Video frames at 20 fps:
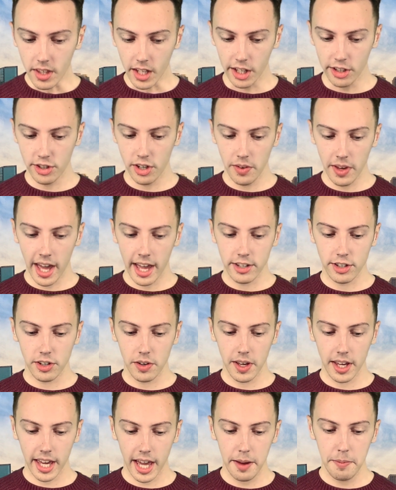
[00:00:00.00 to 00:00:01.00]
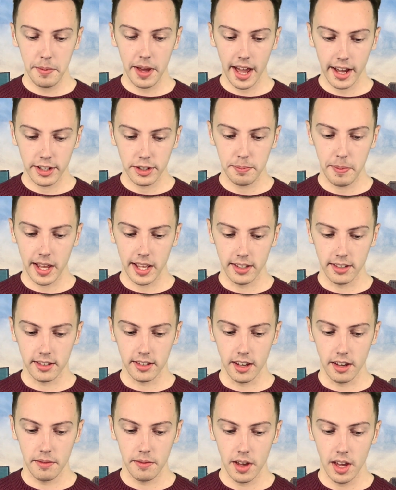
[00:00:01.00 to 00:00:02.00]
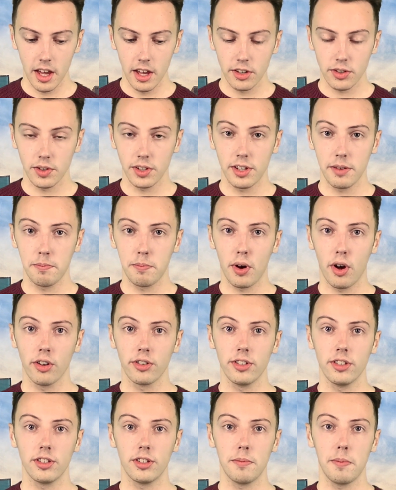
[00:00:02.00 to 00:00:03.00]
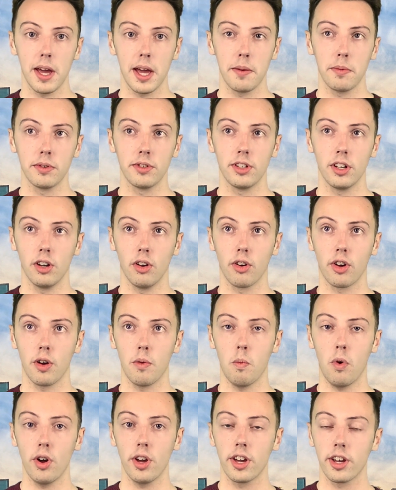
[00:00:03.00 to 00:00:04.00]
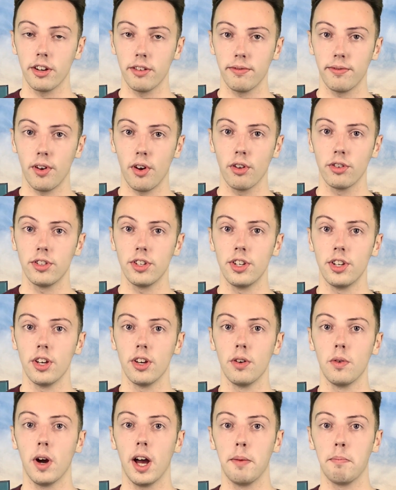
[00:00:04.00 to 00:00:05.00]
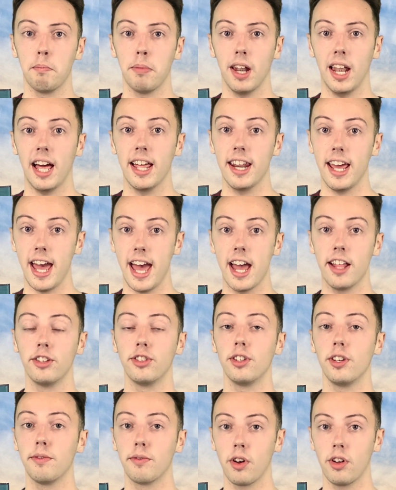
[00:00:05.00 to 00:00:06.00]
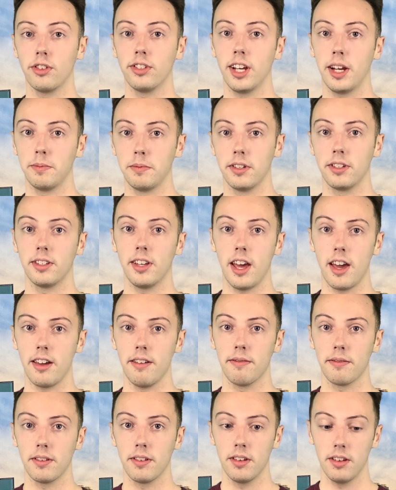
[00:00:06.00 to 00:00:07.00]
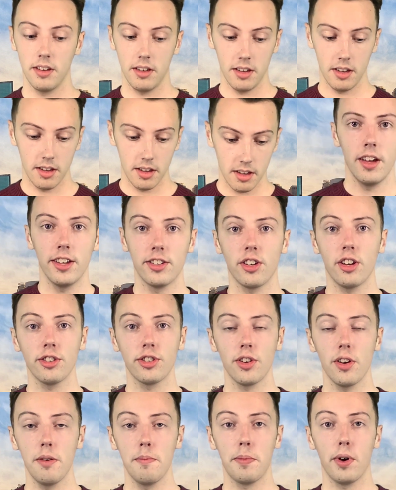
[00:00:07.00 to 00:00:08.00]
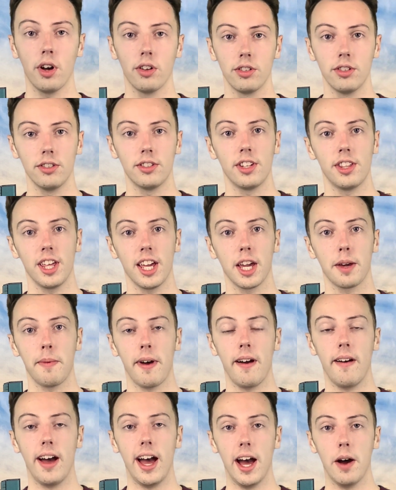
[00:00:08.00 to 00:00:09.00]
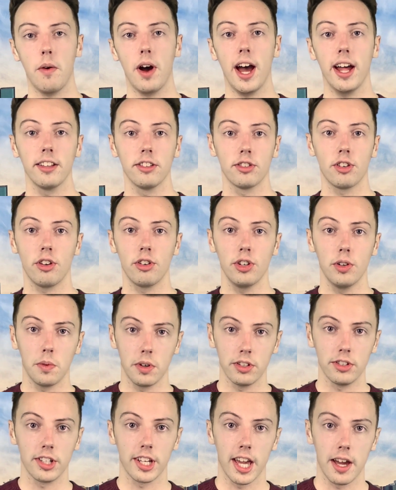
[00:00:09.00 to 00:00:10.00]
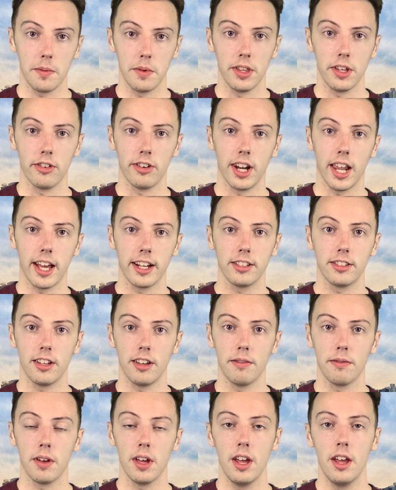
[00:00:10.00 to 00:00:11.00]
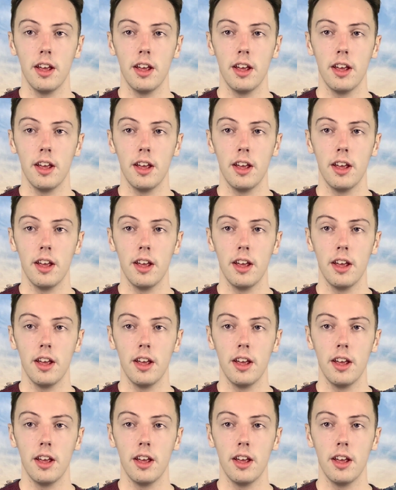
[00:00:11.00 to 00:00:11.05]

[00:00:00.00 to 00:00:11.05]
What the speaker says: So it can be expensive, so it's important to be able to look at what you can afford to do and plan ahead so you've got time to save. It's also important to think about how hands-on you want to get with your elective,